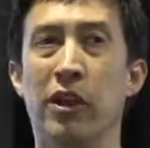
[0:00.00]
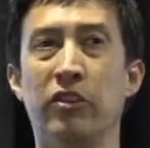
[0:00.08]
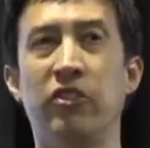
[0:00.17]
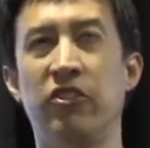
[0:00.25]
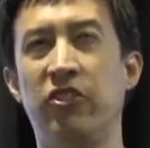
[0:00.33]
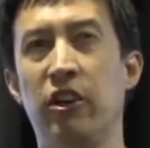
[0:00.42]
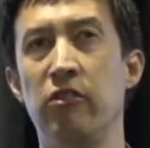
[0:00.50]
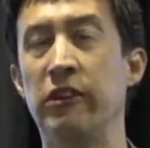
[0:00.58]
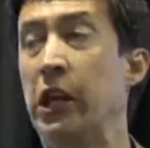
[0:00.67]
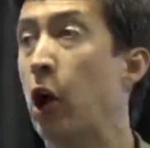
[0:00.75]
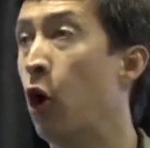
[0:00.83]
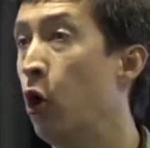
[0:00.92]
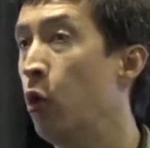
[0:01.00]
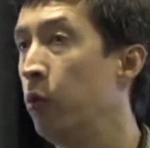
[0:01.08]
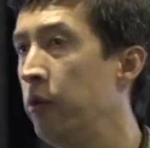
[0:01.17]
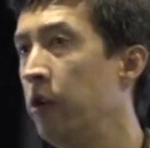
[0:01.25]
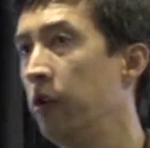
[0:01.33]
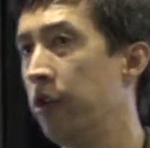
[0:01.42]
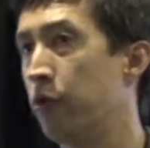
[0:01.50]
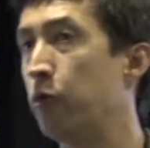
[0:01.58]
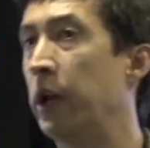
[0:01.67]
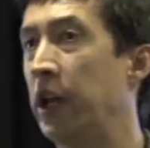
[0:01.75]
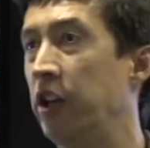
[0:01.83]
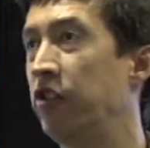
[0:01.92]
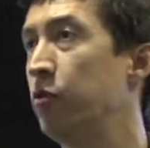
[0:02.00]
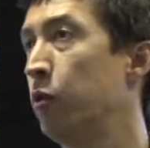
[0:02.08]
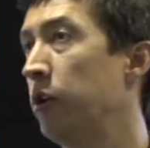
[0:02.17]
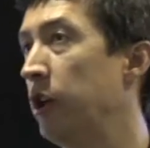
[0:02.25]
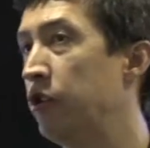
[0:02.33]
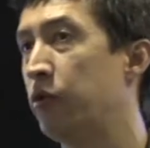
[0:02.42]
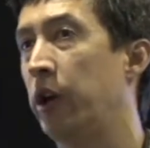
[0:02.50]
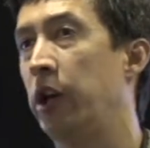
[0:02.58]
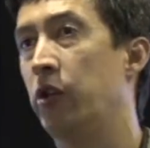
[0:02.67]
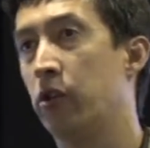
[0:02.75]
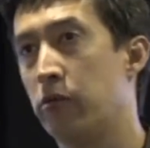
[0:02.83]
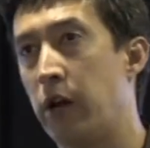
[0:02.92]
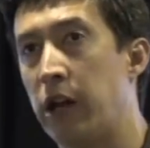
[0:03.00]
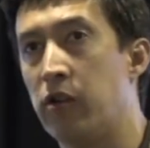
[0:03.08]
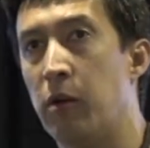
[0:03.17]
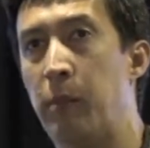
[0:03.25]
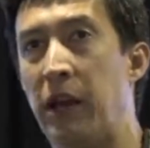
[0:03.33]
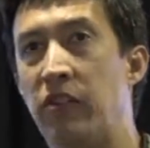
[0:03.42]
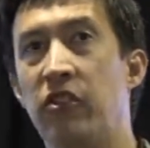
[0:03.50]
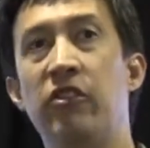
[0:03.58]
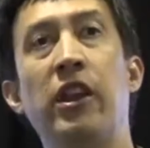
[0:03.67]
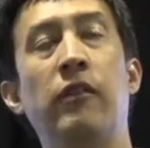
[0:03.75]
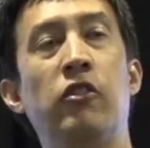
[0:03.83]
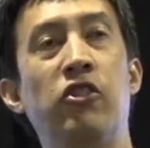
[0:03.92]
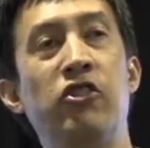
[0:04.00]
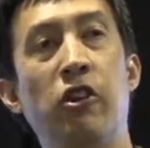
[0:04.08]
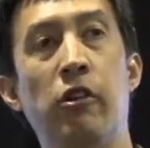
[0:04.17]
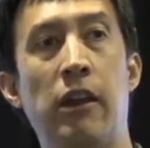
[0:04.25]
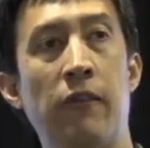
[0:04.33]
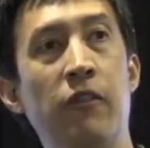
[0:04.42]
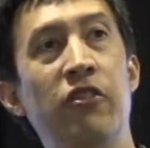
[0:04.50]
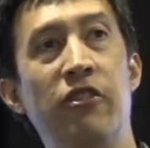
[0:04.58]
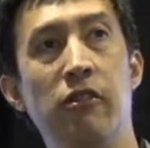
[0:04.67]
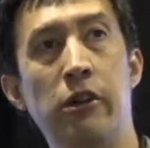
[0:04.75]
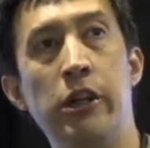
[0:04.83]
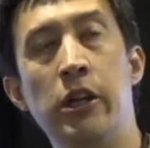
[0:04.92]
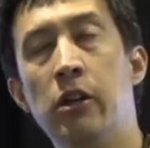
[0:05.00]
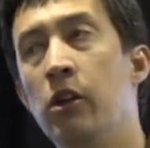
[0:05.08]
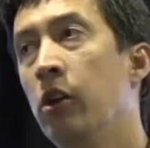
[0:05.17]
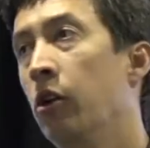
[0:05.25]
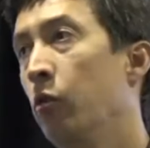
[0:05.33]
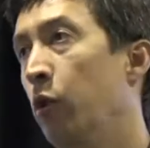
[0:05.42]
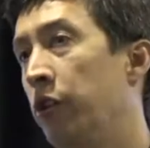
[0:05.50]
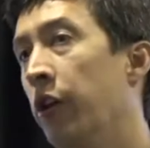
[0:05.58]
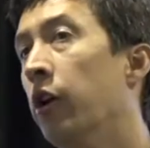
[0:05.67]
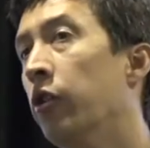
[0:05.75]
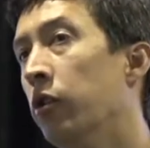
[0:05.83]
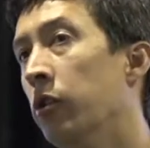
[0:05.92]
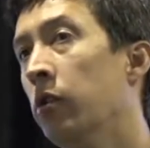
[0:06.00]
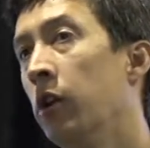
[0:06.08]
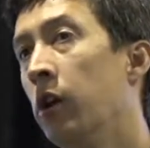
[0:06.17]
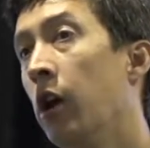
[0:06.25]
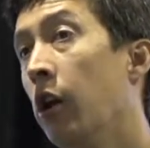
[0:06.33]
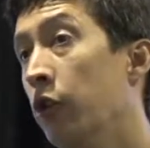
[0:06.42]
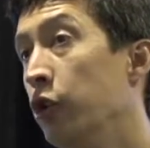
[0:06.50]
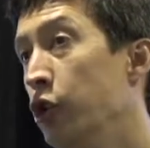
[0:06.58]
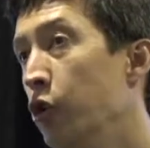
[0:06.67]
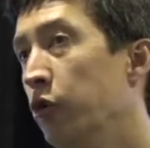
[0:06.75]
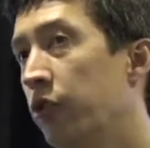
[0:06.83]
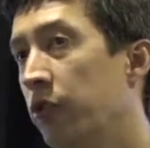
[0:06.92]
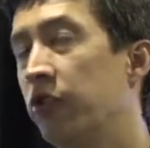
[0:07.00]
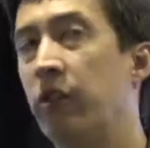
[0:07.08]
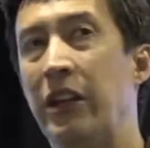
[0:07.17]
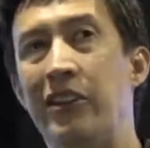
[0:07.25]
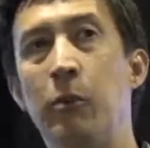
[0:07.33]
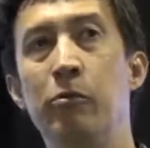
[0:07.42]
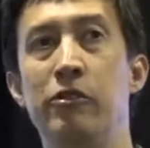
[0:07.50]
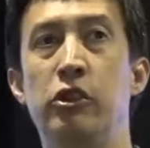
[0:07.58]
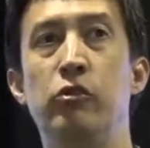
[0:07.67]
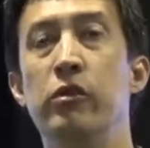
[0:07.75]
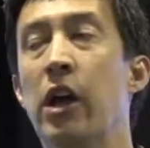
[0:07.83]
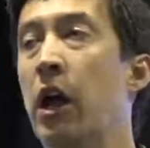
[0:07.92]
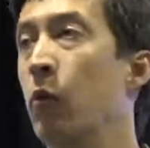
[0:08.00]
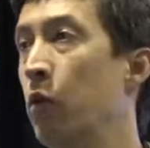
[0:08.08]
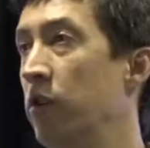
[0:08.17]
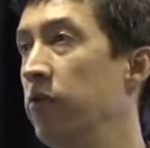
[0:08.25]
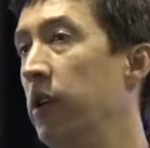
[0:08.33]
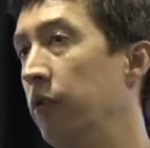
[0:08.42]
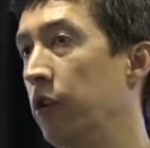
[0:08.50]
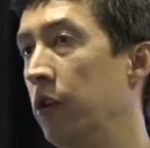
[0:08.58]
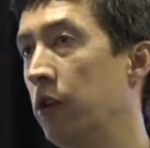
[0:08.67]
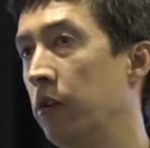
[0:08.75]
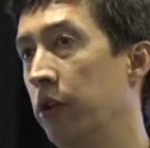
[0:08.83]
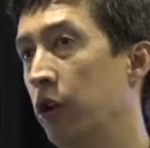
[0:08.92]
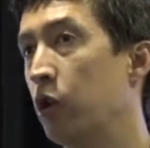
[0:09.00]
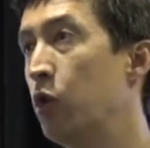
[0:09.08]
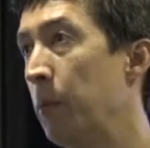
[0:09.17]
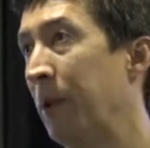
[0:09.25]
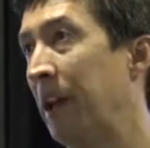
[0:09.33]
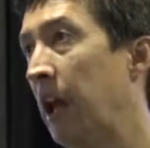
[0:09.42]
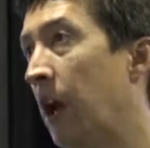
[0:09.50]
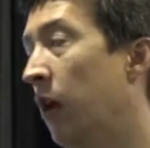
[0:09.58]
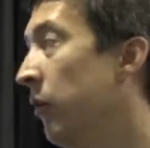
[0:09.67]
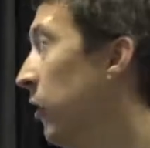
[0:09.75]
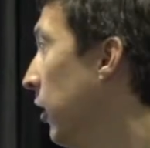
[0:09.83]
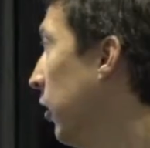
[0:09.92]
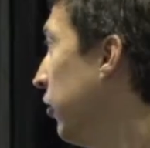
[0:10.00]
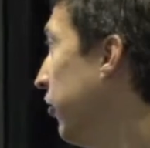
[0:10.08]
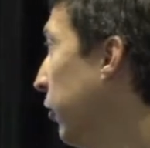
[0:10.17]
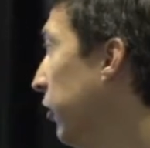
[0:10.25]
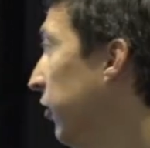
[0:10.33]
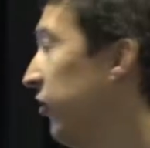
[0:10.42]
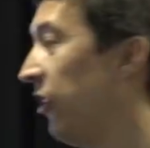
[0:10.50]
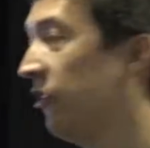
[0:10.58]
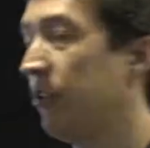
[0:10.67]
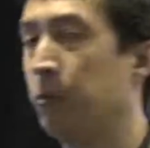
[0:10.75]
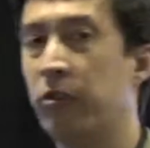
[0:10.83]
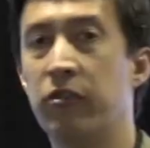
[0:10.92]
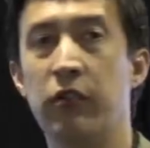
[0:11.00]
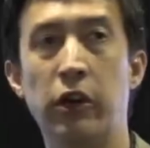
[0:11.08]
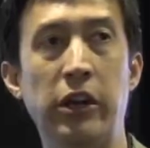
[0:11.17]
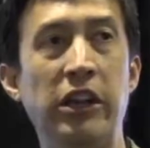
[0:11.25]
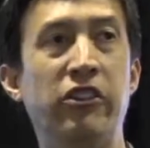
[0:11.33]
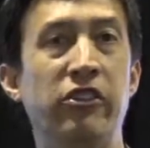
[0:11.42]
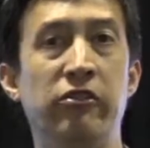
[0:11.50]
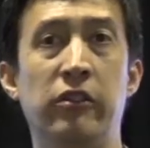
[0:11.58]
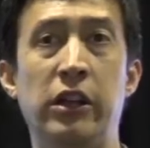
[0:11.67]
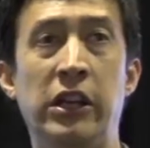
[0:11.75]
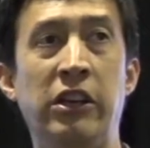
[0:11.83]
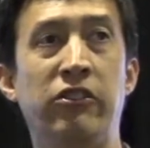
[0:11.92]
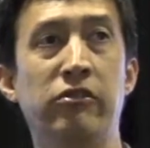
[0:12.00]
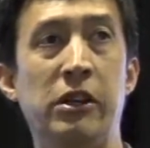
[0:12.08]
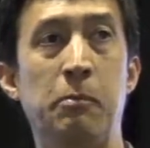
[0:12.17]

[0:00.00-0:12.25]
necessarily own the range where they train on a regular basis. They have to share that facility with other users, so they typically do not want to leave their equipment out. So this system is very easily